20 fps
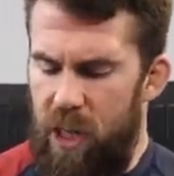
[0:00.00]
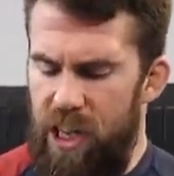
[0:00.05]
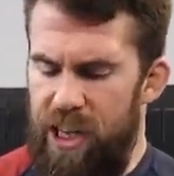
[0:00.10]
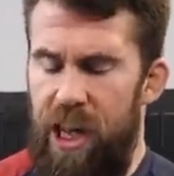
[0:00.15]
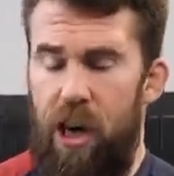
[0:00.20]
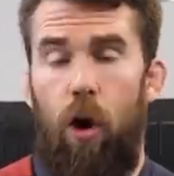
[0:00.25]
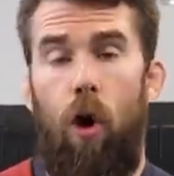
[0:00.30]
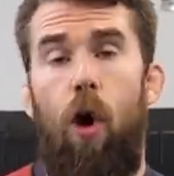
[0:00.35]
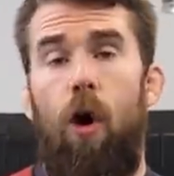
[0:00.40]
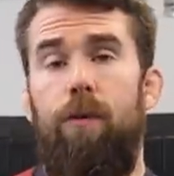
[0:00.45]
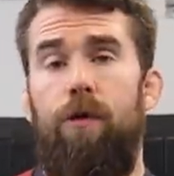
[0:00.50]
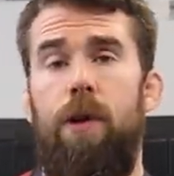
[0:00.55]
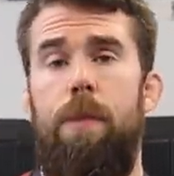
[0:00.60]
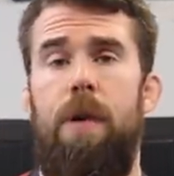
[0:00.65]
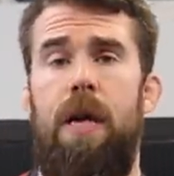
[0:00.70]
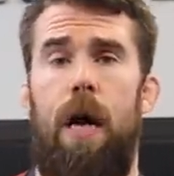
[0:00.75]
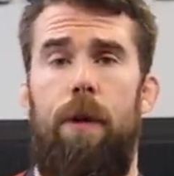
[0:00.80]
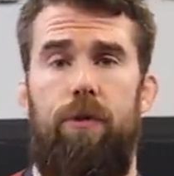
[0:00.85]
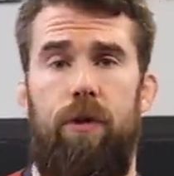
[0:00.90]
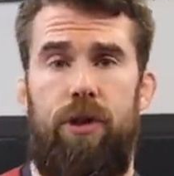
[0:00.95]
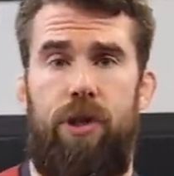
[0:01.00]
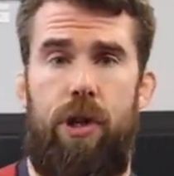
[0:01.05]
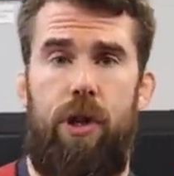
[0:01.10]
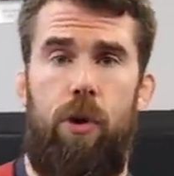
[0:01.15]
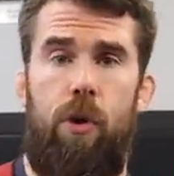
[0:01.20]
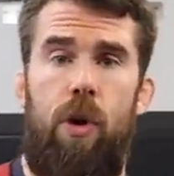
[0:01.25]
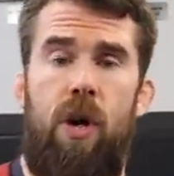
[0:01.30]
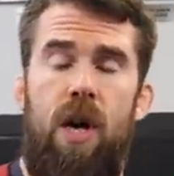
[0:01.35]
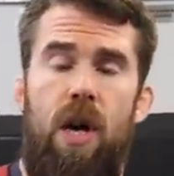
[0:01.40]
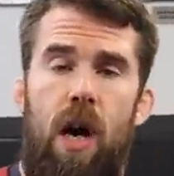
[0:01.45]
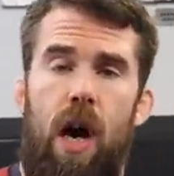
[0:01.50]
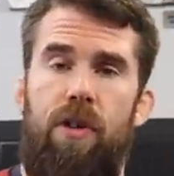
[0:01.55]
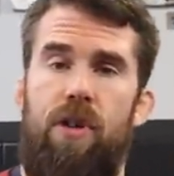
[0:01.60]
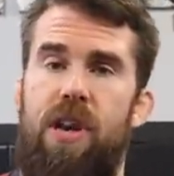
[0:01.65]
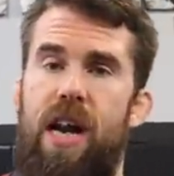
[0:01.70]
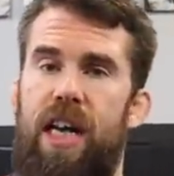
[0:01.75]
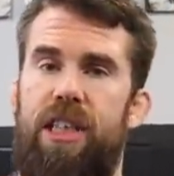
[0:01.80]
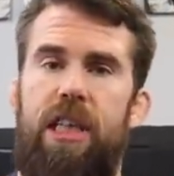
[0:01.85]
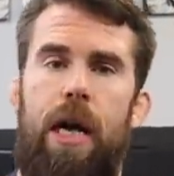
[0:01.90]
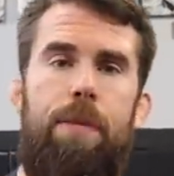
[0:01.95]
that'll hopefully be helpful to you uh, the
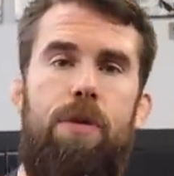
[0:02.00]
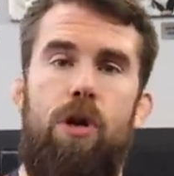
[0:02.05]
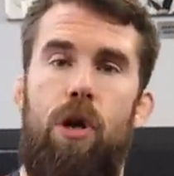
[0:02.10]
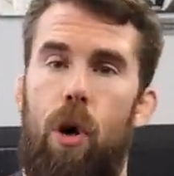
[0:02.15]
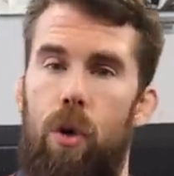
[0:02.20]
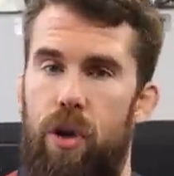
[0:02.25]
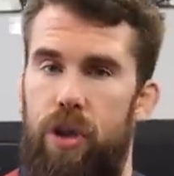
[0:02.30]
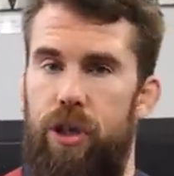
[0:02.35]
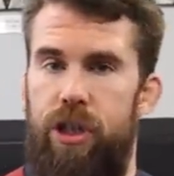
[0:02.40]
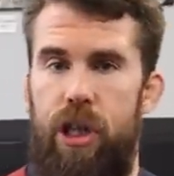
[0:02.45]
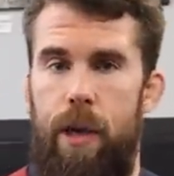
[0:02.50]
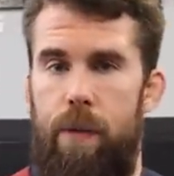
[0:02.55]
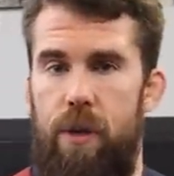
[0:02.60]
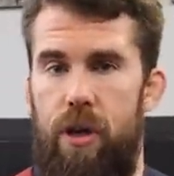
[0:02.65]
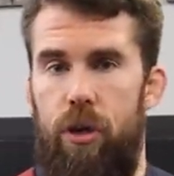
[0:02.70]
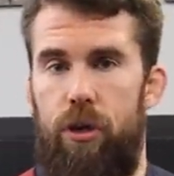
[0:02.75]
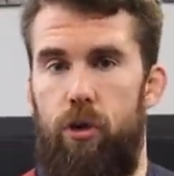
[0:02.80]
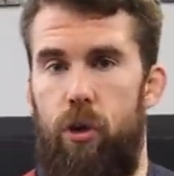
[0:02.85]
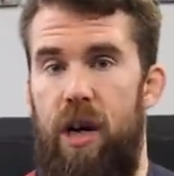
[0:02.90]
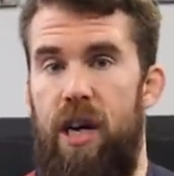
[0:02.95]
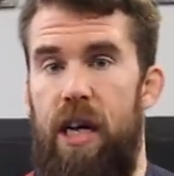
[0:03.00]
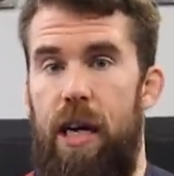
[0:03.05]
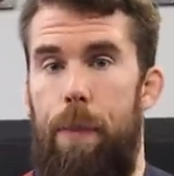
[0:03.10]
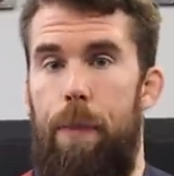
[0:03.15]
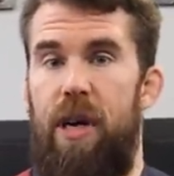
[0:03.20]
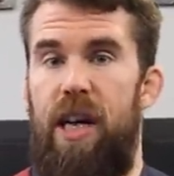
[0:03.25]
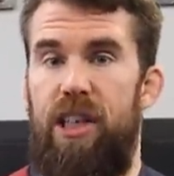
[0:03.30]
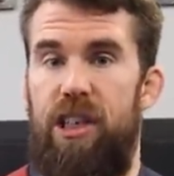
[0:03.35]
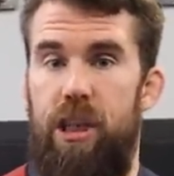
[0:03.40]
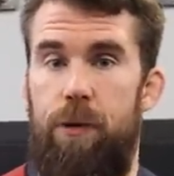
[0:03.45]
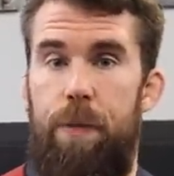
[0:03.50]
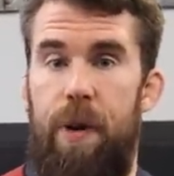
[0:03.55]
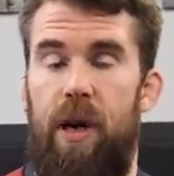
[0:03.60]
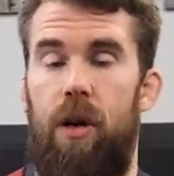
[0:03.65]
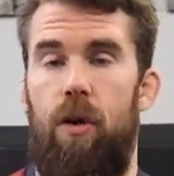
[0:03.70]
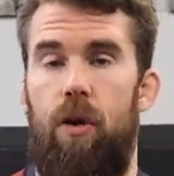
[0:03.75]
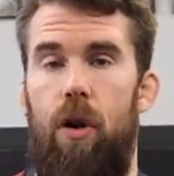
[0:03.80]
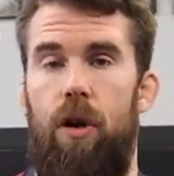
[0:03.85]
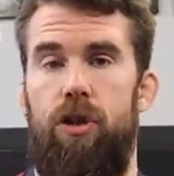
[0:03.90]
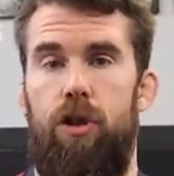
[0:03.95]
next time you go to the gym and you're training up against these
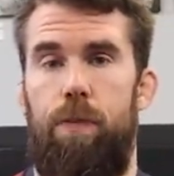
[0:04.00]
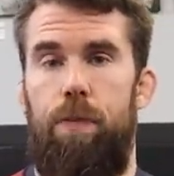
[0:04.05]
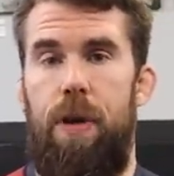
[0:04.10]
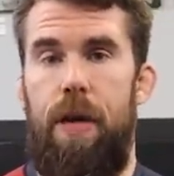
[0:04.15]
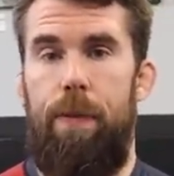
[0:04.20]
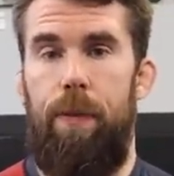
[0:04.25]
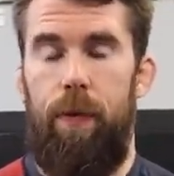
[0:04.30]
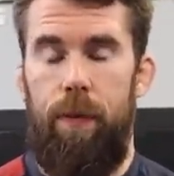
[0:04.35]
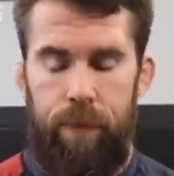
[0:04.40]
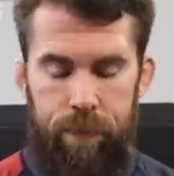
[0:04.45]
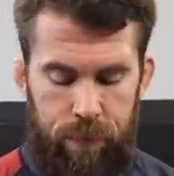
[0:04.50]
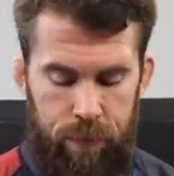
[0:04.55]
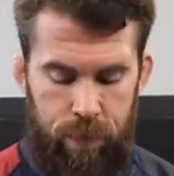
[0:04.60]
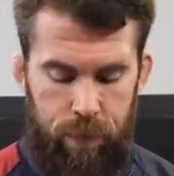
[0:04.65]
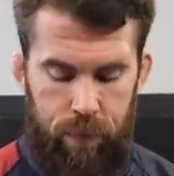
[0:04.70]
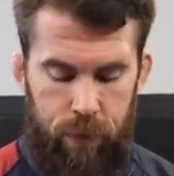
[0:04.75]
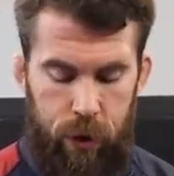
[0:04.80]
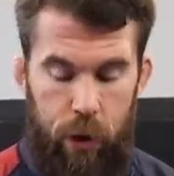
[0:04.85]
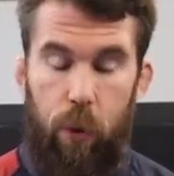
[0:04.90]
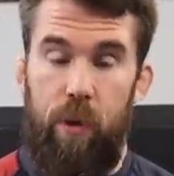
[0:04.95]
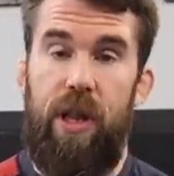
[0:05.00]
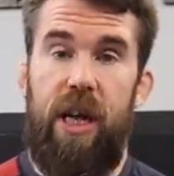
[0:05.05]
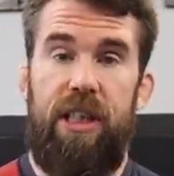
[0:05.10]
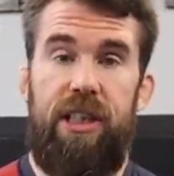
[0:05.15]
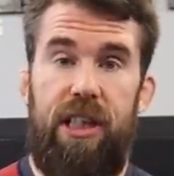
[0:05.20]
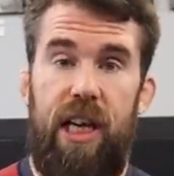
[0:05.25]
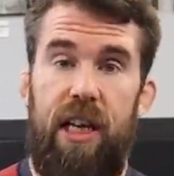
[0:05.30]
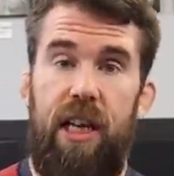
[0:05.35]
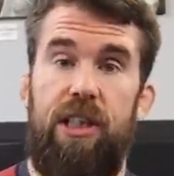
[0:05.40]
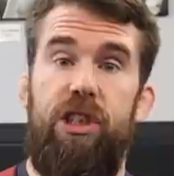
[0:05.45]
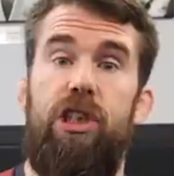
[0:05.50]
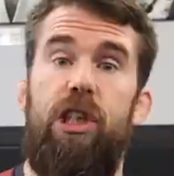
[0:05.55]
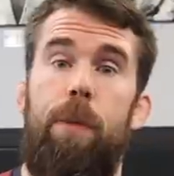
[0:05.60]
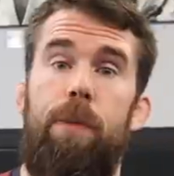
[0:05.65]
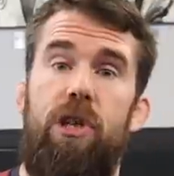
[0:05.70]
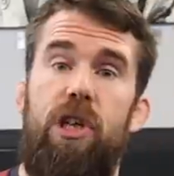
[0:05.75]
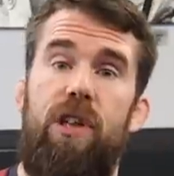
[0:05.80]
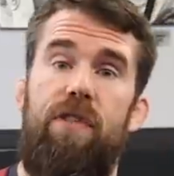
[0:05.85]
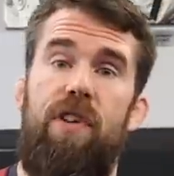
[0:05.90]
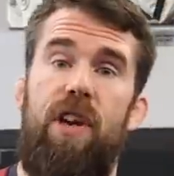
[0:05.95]
bigger, larger people. So with that said, let's jump
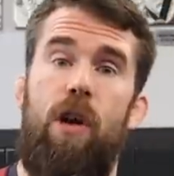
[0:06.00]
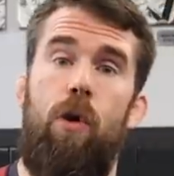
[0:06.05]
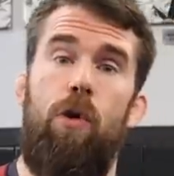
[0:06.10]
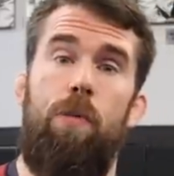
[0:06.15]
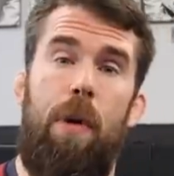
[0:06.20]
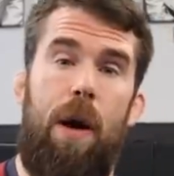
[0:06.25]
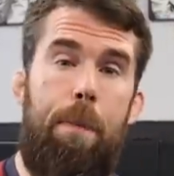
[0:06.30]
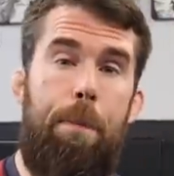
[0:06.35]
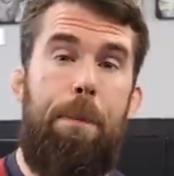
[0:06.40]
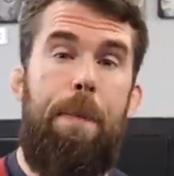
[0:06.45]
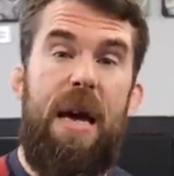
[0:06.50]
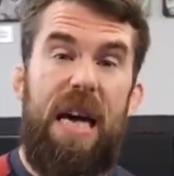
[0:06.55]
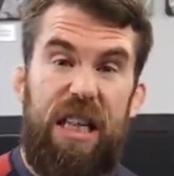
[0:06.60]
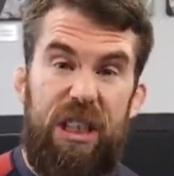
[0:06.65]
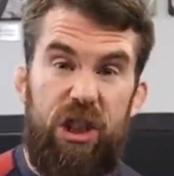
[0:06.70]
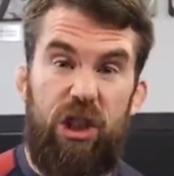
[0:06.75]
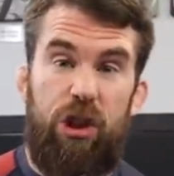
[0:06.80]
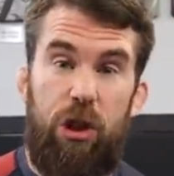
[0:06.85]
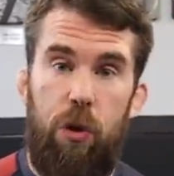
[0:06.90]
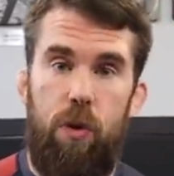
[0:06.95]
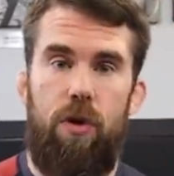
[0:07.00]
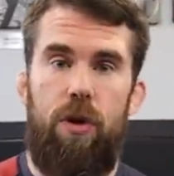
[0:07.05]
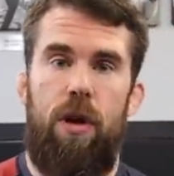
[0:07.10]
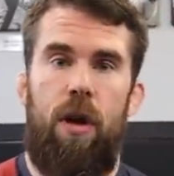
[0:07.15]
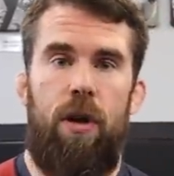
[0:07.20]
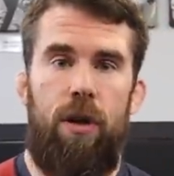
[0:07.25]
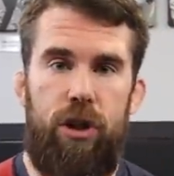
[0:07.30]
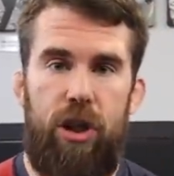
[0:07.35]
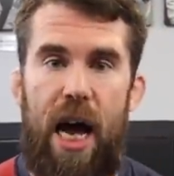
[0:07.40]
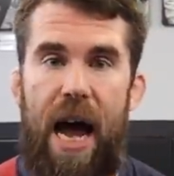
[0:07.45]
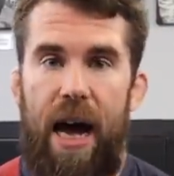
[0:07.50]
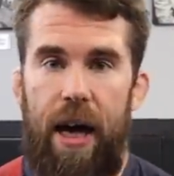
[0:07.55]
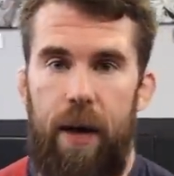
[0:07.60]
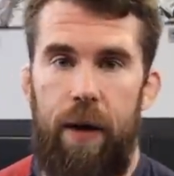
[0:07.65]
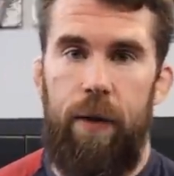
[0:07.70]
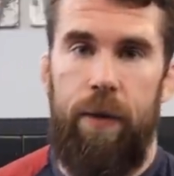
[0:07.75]
into the video with my big student, Jack.